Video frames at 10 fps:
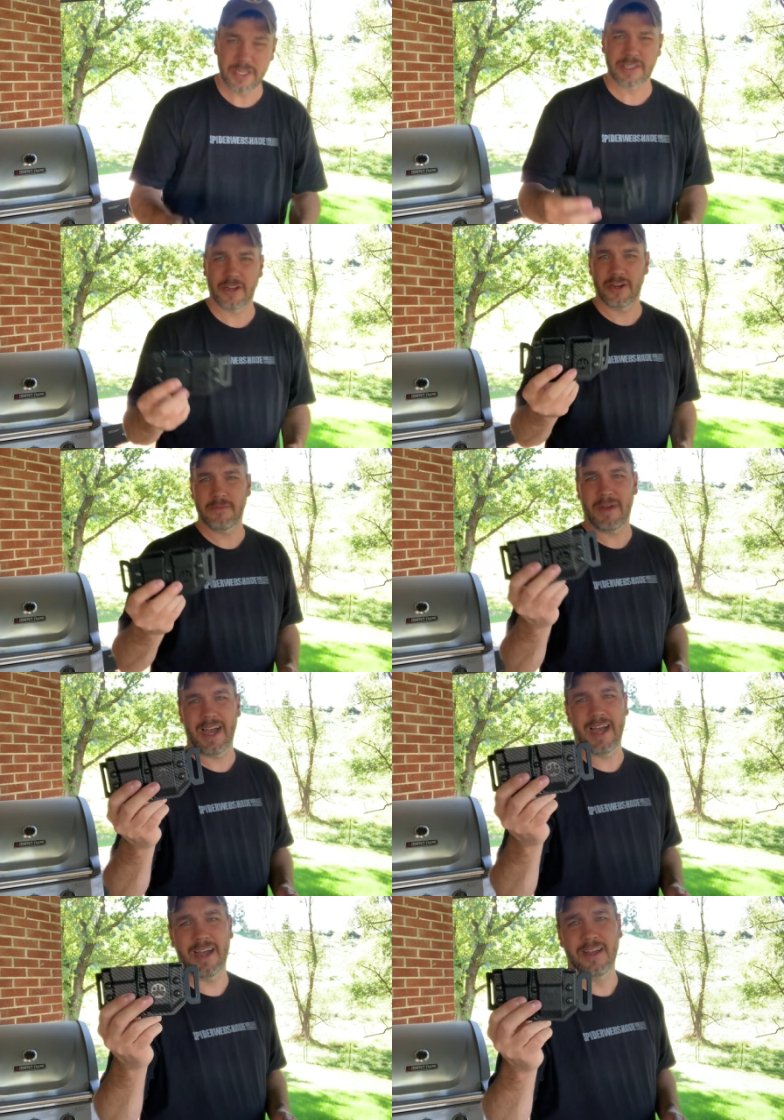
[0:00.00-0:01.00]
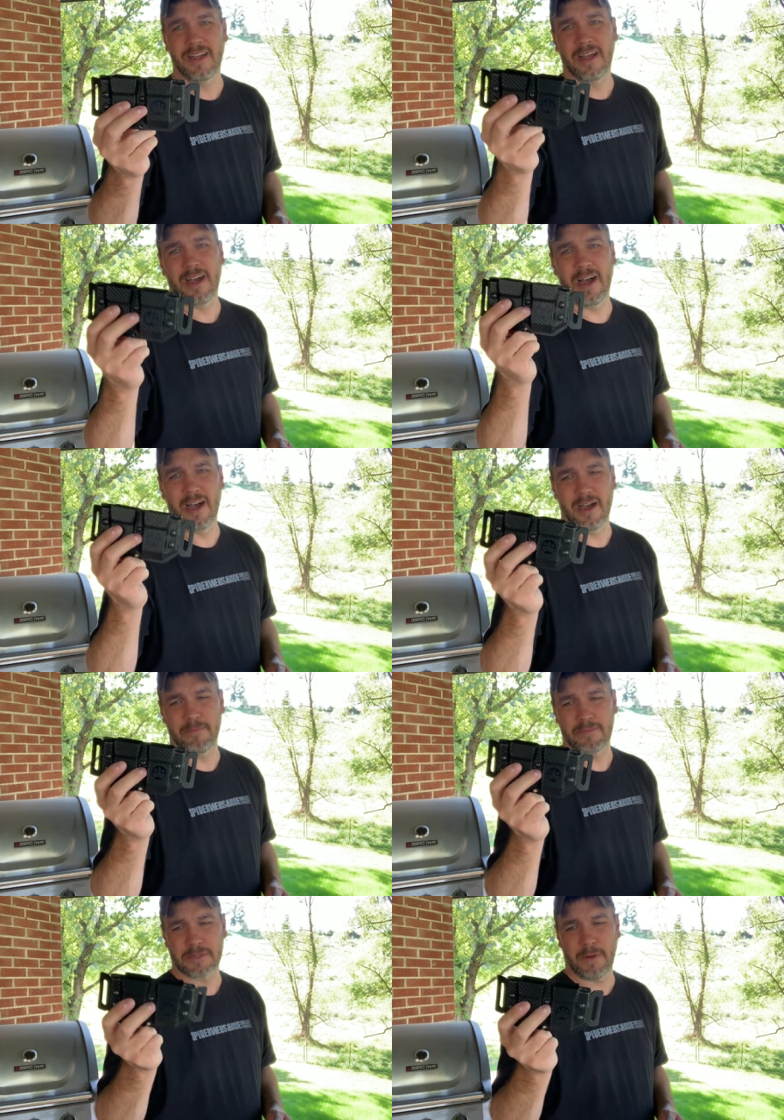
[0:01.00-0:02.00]
carry my
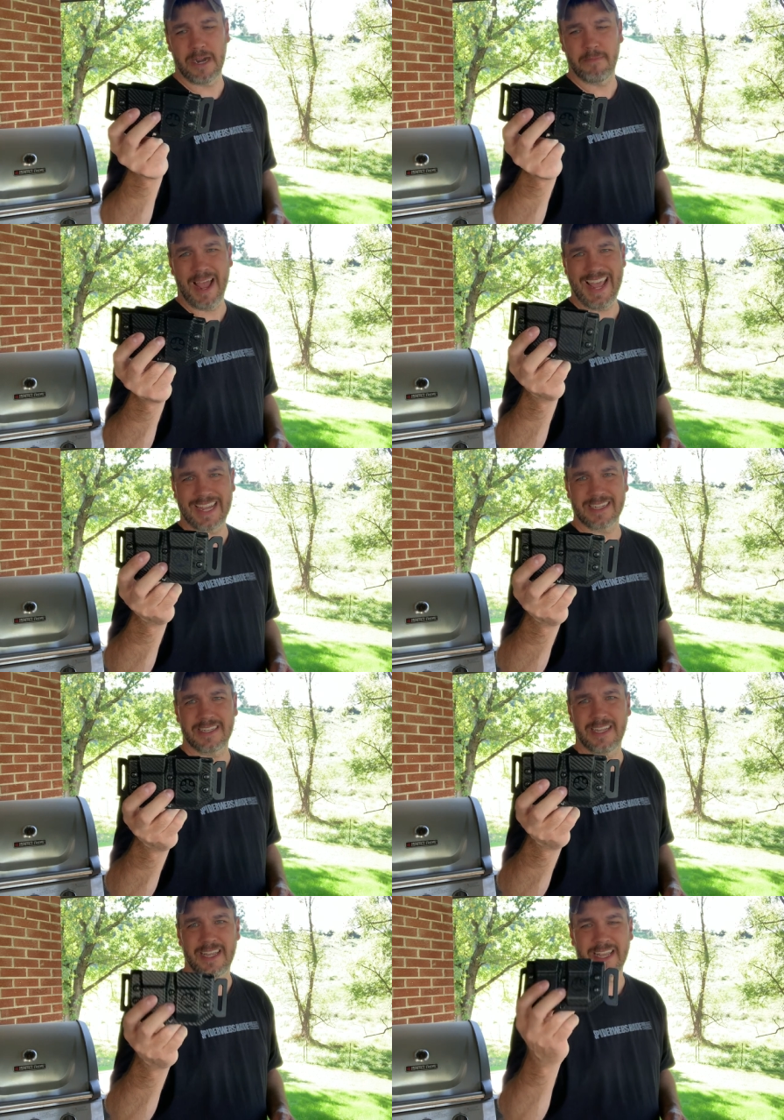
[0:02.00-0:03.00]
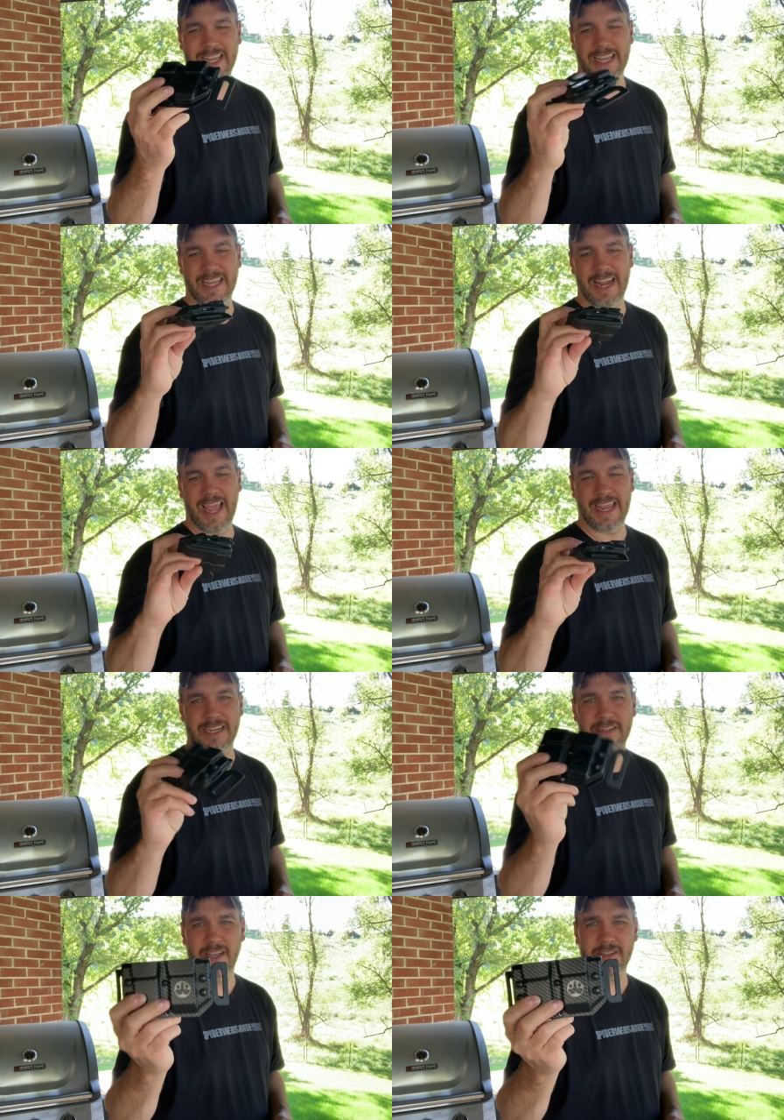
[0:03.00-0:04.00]
um, spare mags in
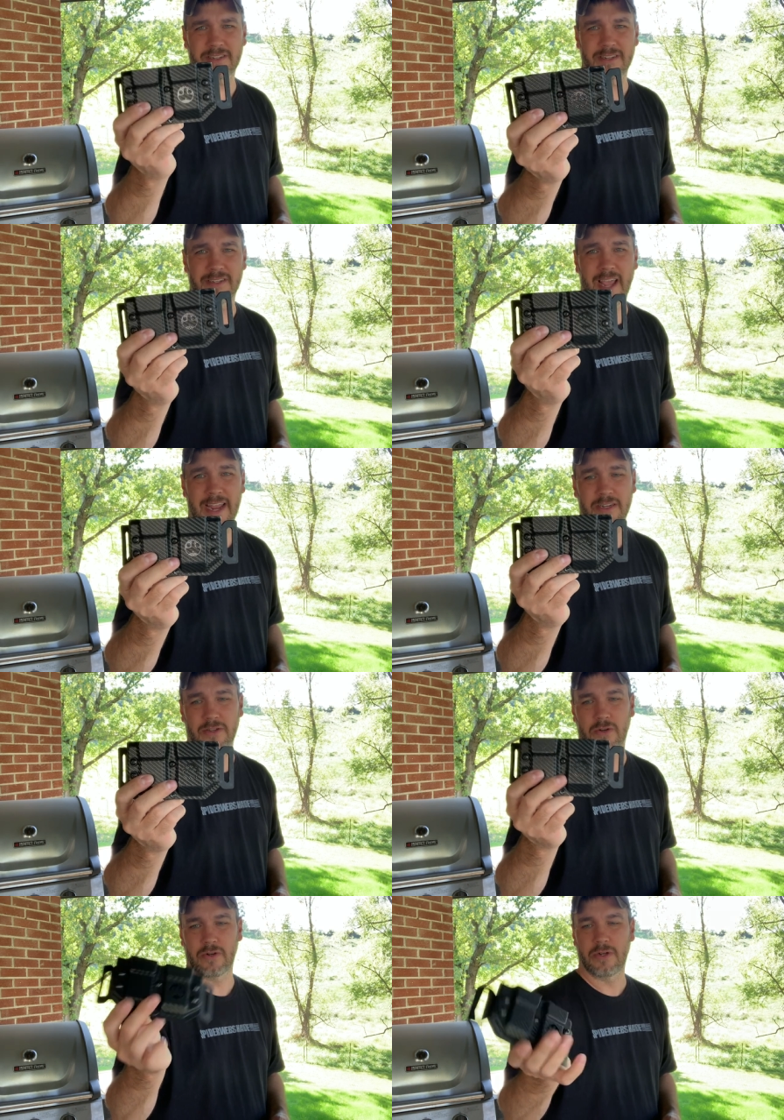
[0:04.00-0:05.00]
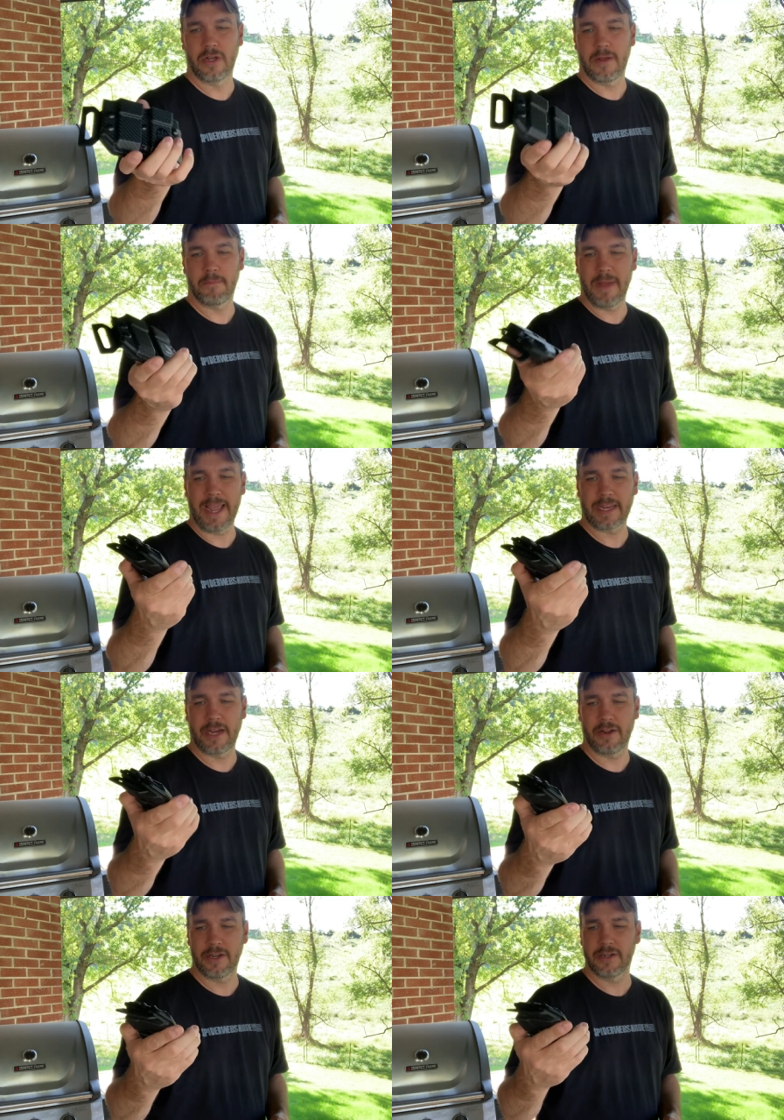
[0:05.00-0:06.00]
a Tuxton Tactical mag
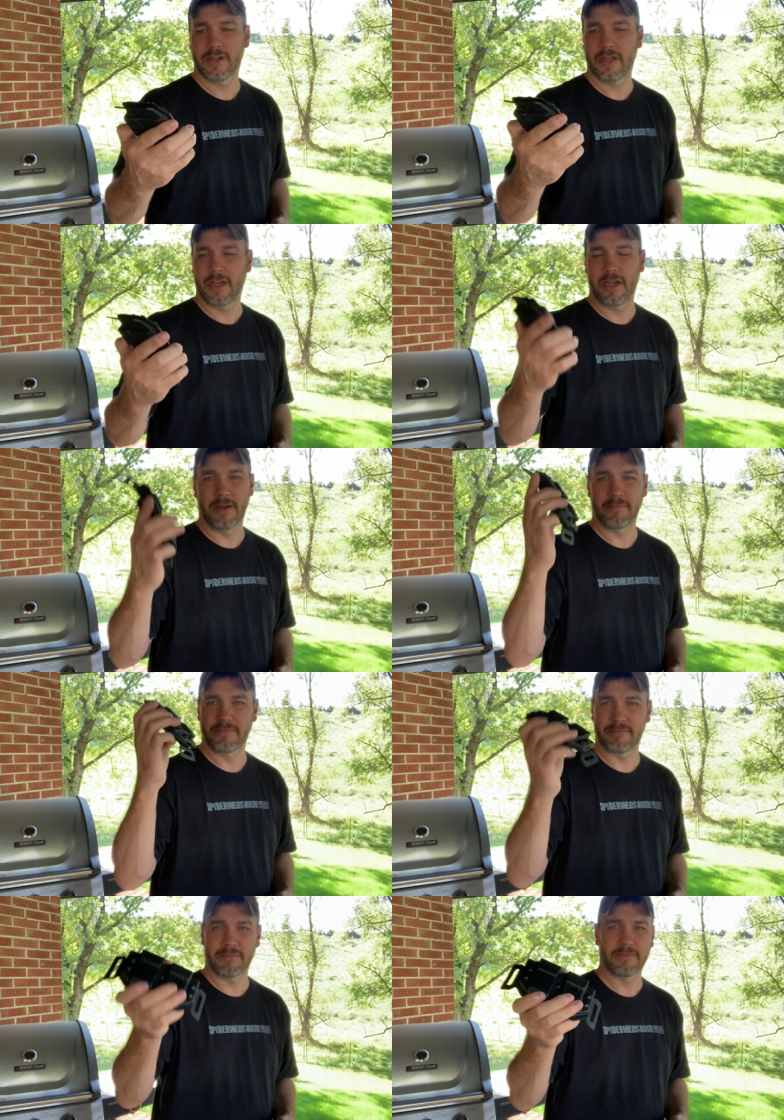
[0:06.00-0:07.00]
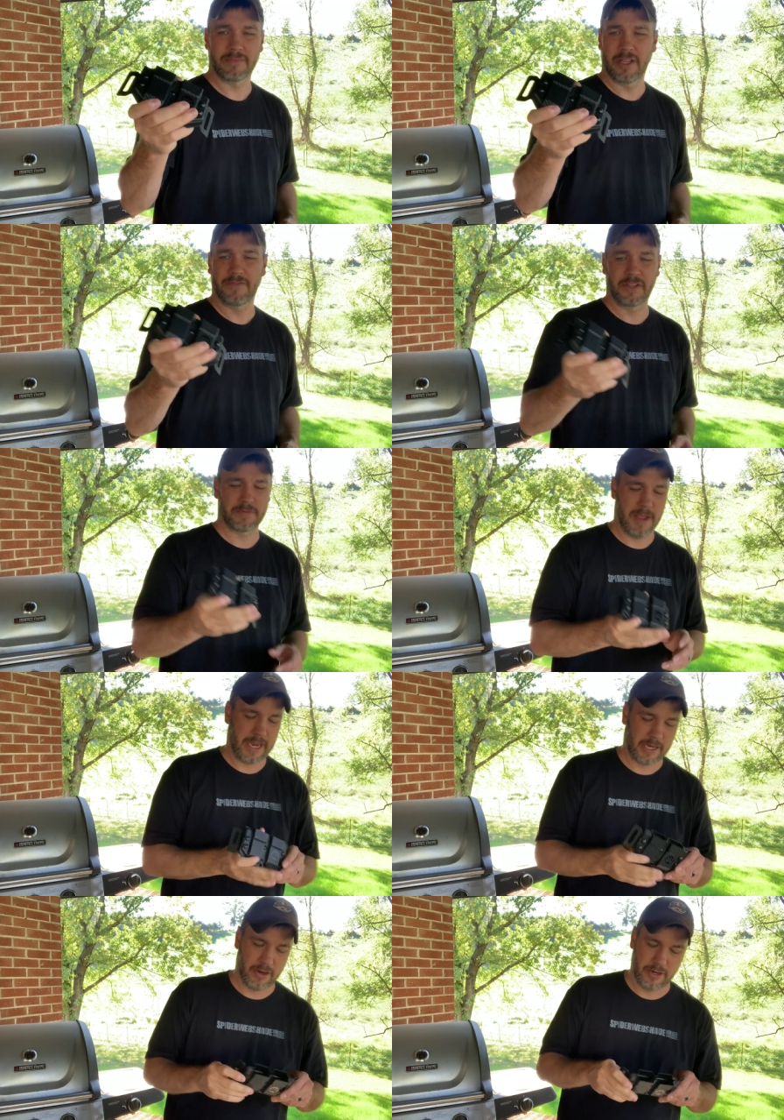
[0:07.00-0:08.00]
carrier. Um, love this
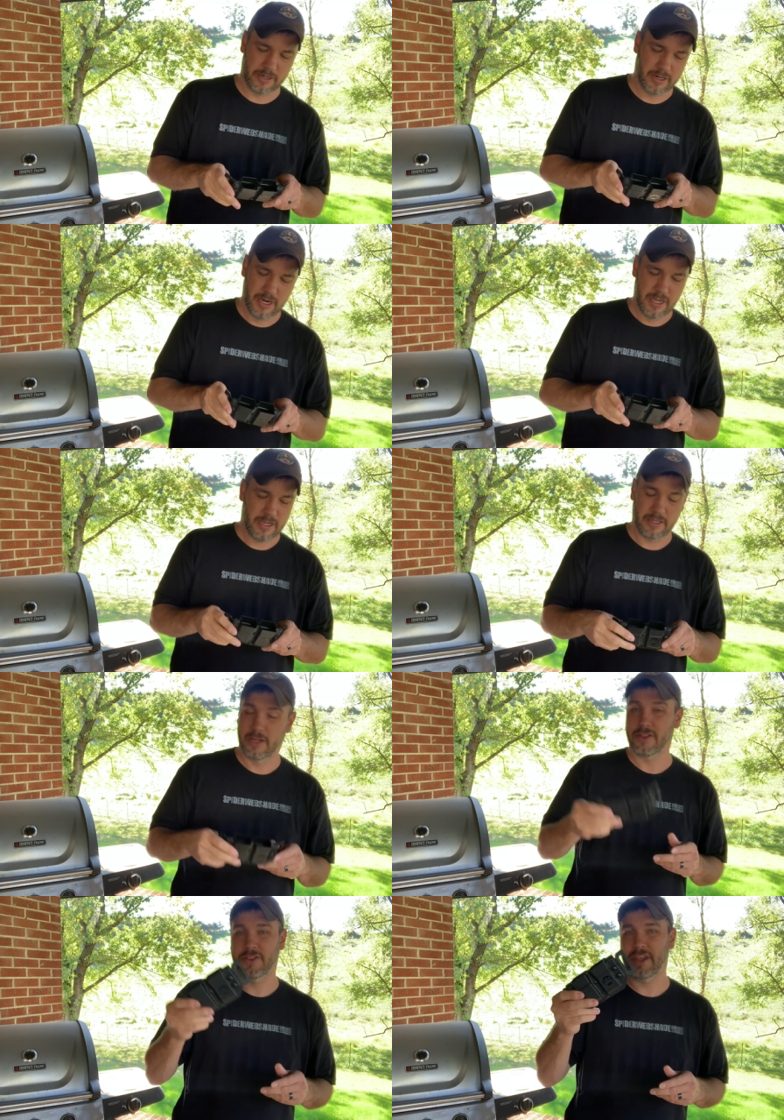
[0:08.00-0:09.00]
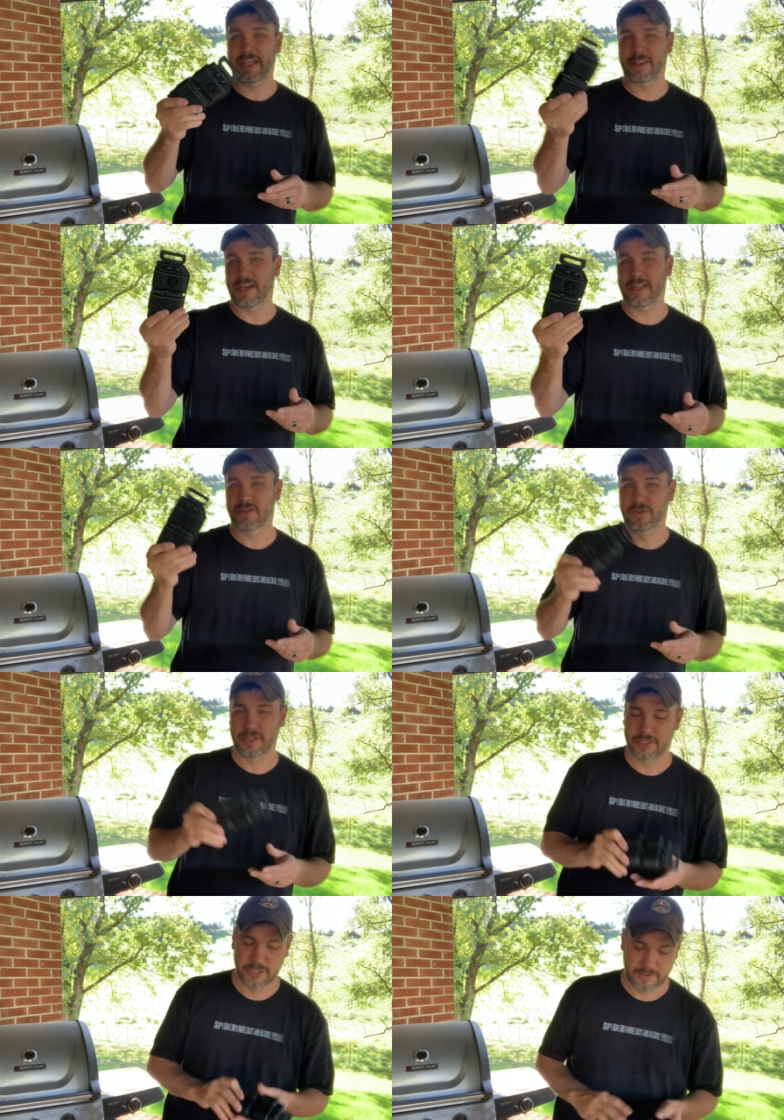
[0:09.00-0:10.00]
mag carrier. Another thing that I
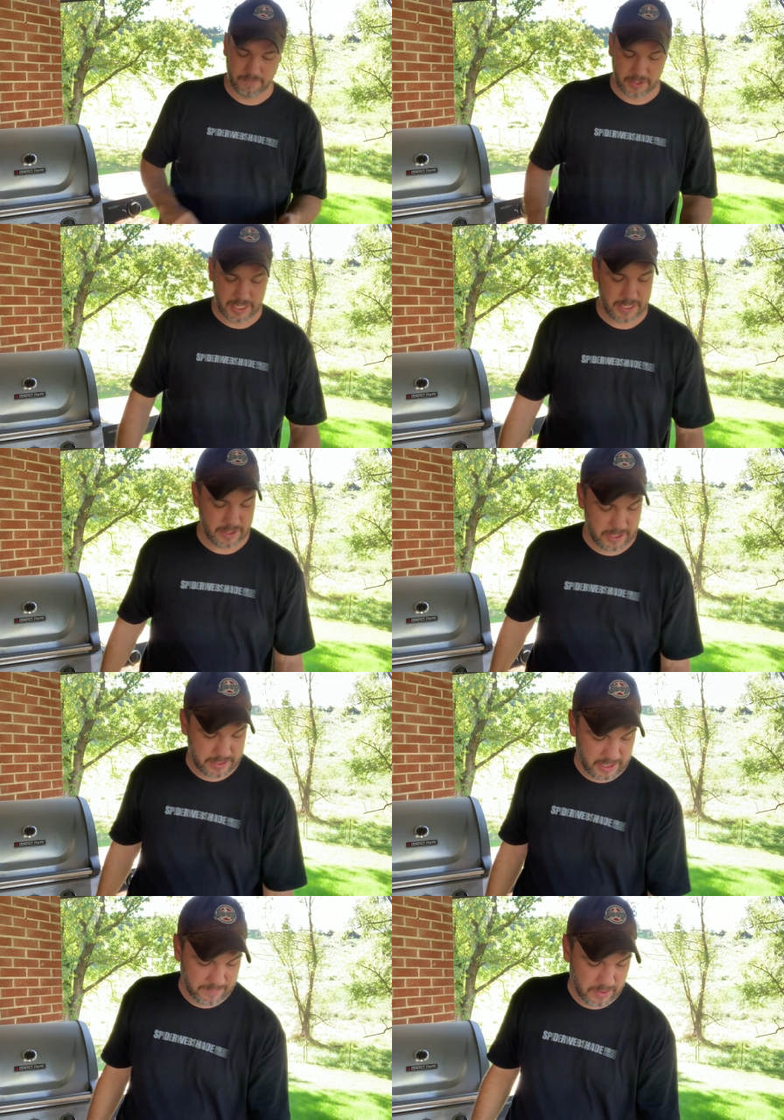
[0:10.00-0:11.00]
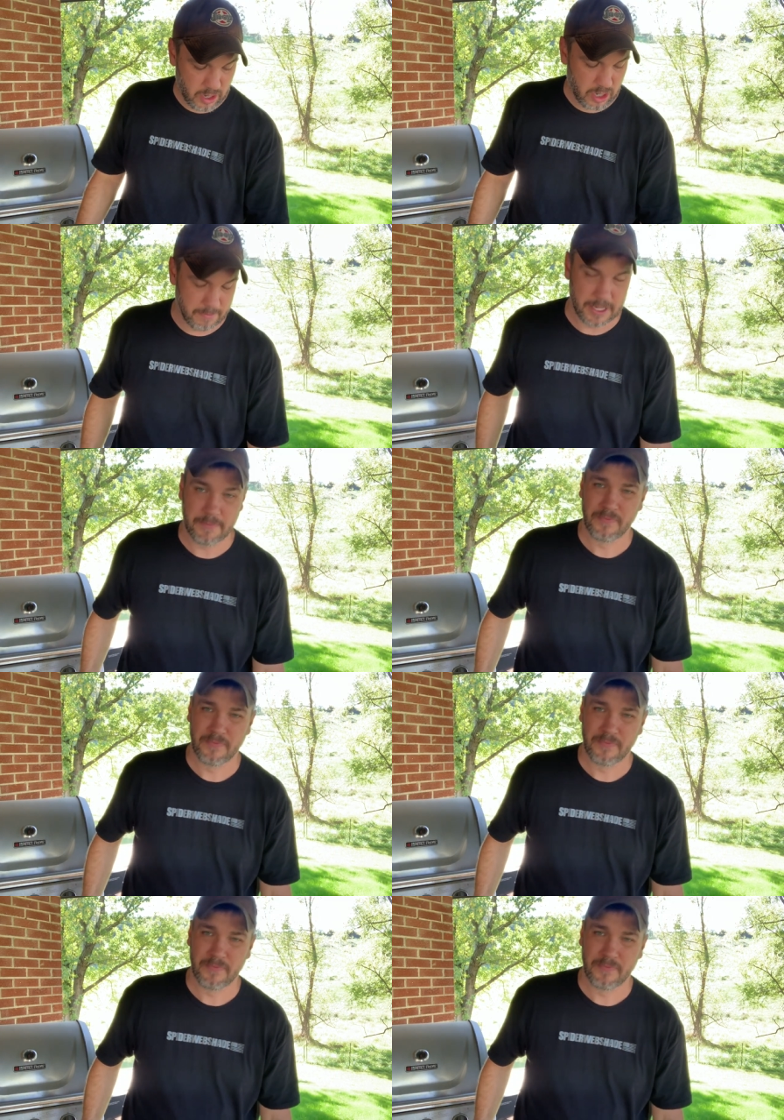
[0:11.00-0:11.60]
usually just forget that it's even on me.